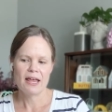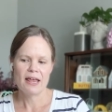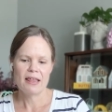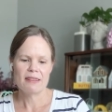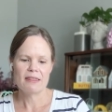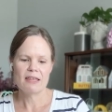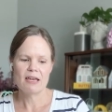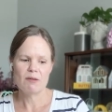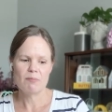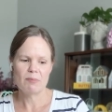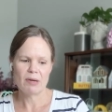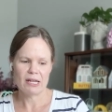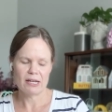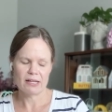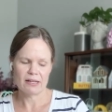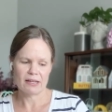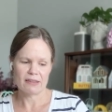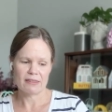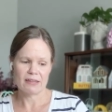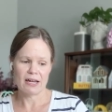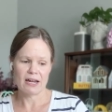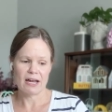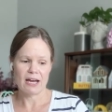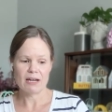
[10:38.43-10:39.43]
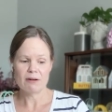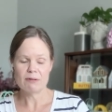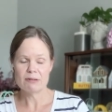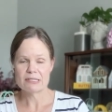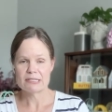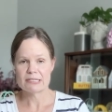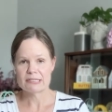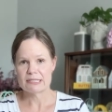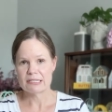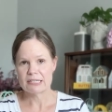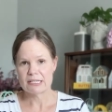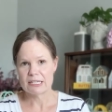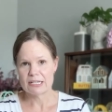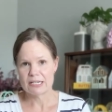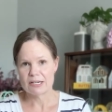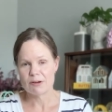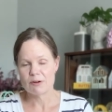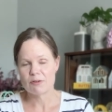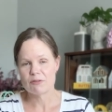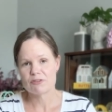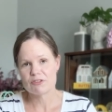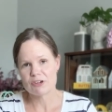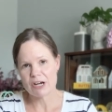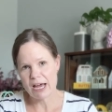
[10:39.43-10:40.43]
they made it like that. I was just thinking
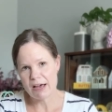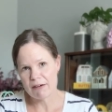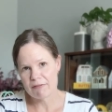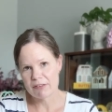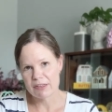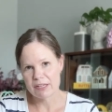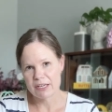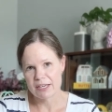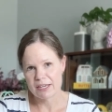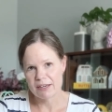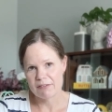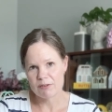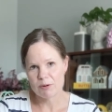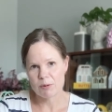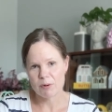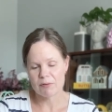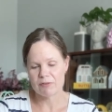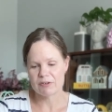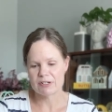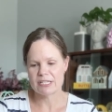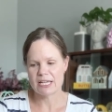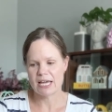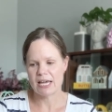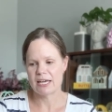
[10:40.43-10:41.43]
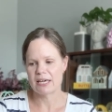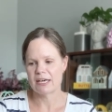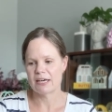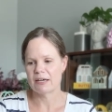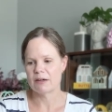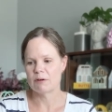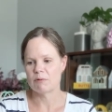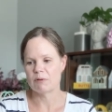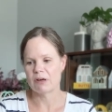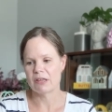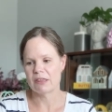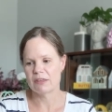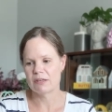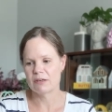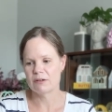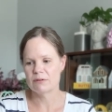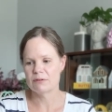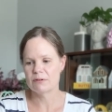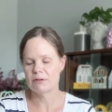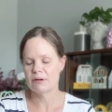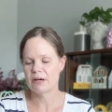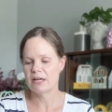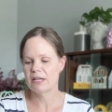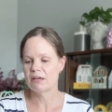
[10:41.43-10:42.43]
of traveling, if you ever take it with
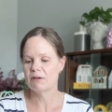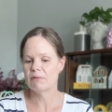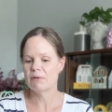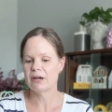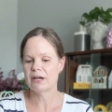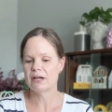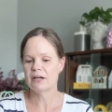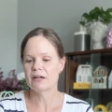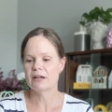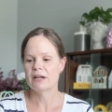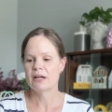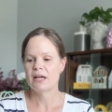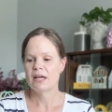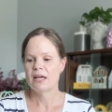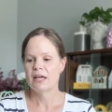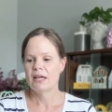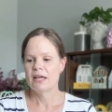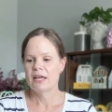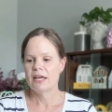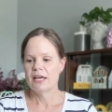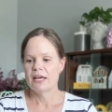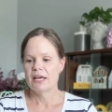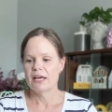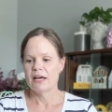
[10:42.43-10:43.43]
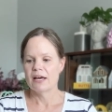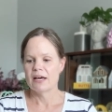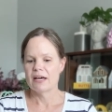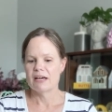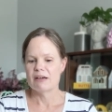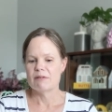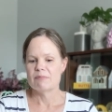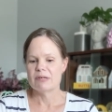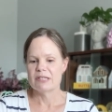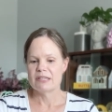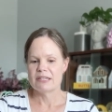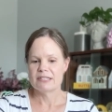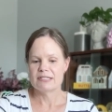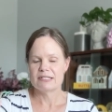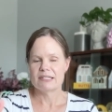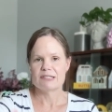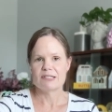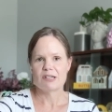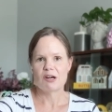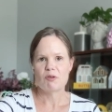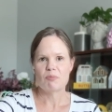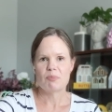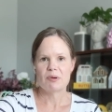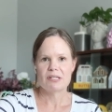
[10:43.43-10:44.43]
you anywhere. If this is
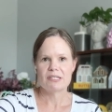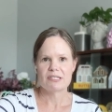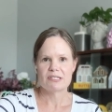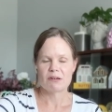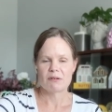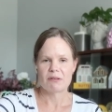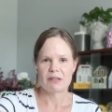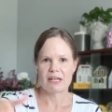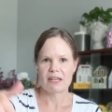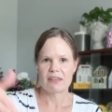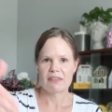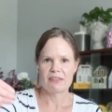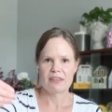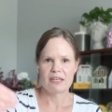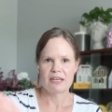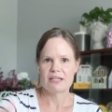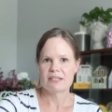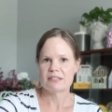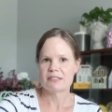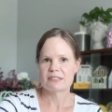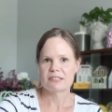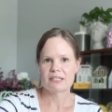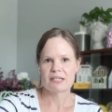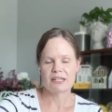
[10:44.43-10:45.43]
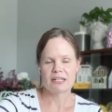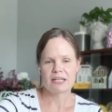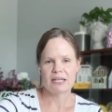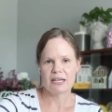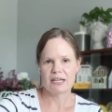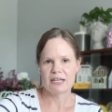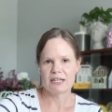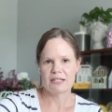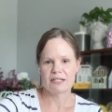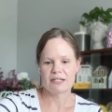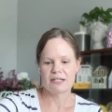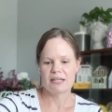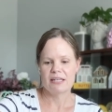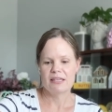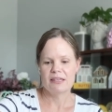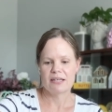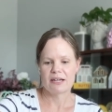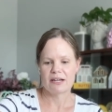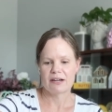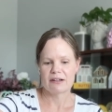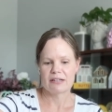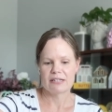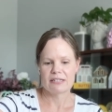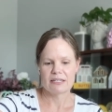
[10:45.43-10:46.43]
open, so like things could get in
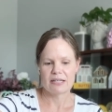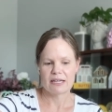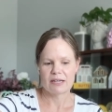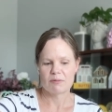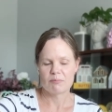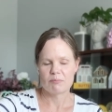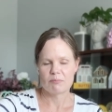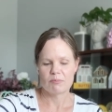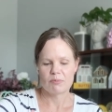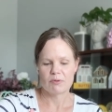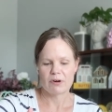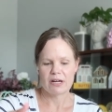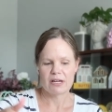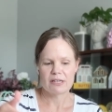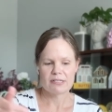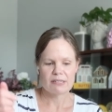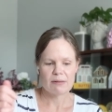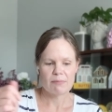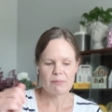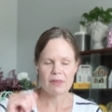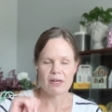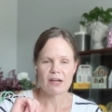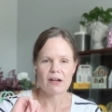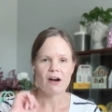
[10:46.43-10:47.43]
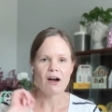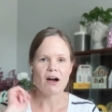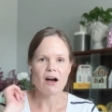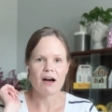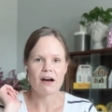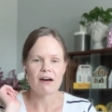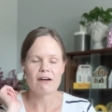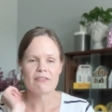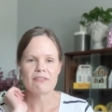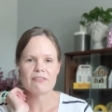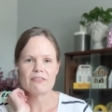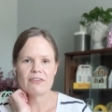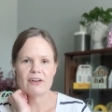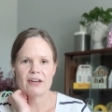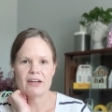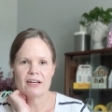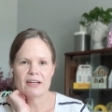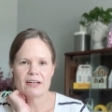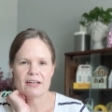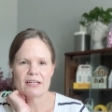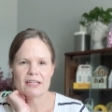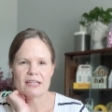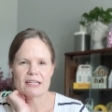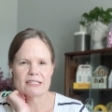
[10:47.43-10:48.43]
there and like break something off,
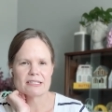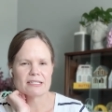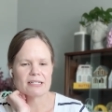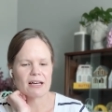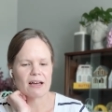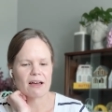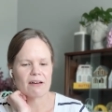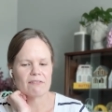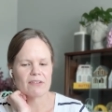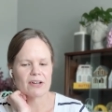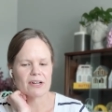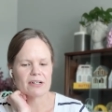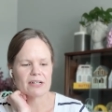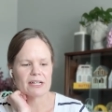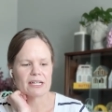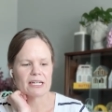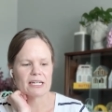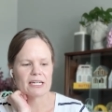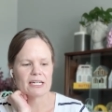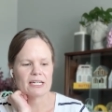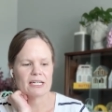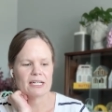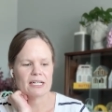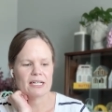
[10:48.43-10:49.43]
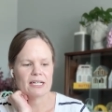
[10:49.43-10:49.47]
it's not very